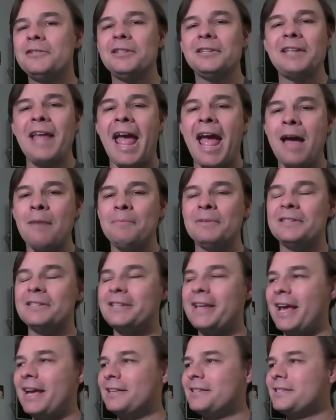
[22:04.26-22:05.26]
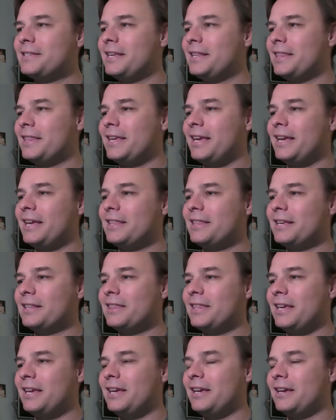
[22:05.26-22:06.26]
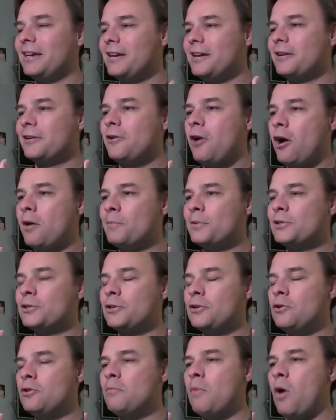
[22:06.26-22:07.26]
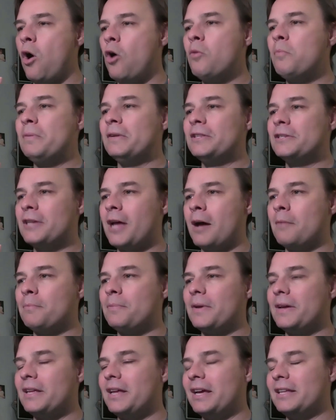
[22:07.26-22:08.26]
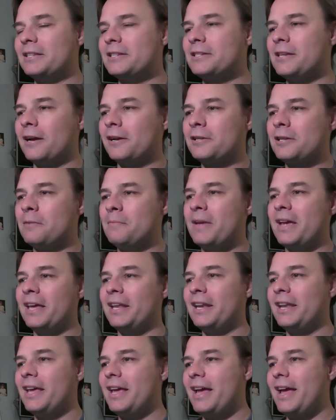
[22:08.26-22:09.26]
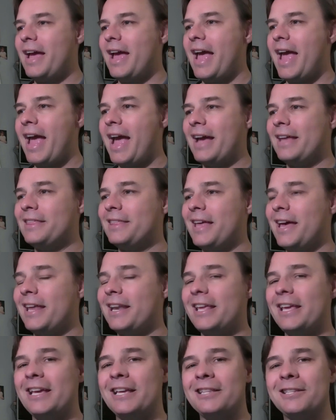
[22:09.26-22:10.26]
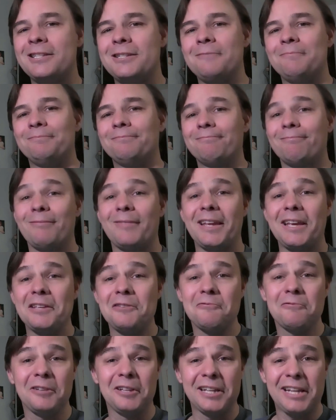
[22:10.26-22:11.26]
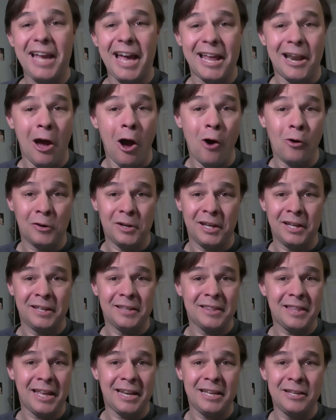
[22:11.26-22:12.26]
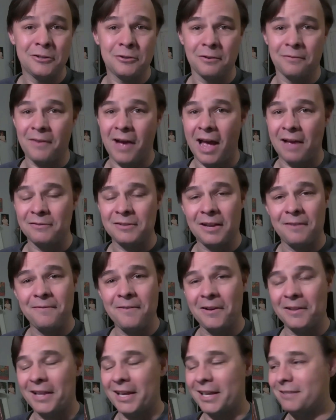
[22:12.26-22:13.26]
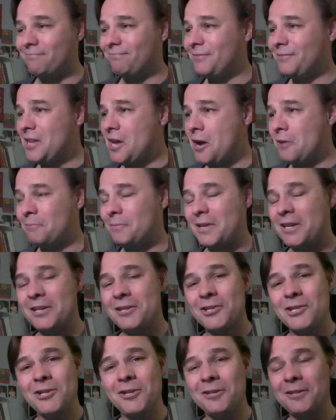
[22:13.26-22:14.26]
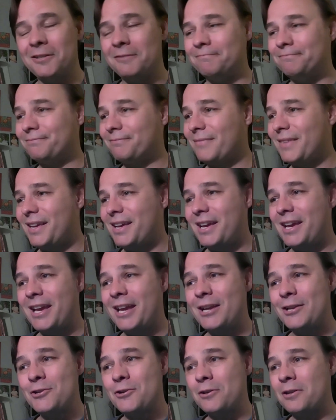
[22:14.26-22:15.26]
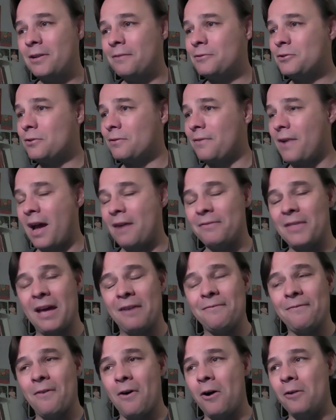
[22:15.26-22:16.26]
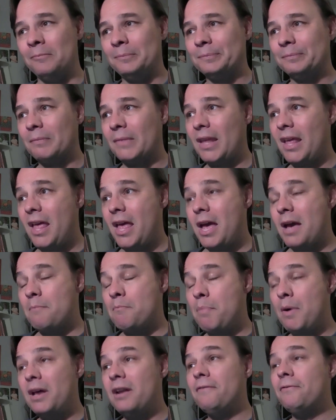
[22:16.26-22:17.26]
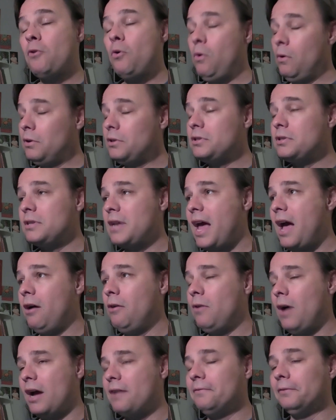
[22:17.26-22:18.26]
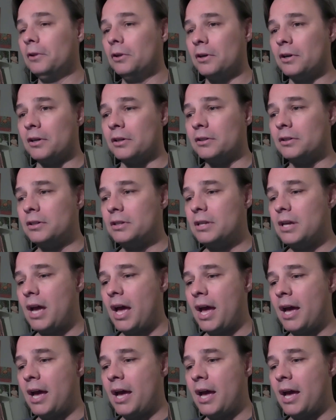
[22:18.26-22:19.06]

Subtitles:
just happenstance that the garbage tube opens up and sucks him in, and that it's really kind of hokey that he survives. I felt like, nope, he shouldn't have survived that fall. But of course, now I've learned,